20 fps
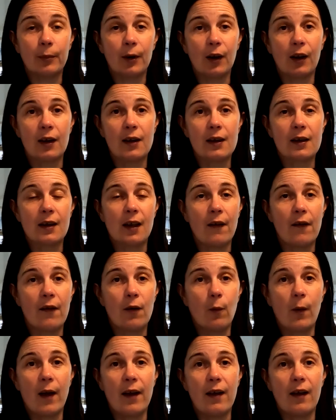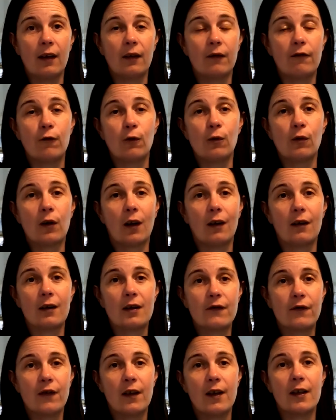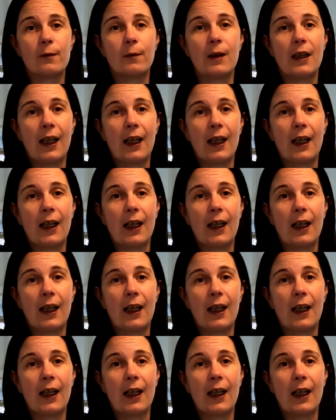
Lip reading: because the weather forecast for this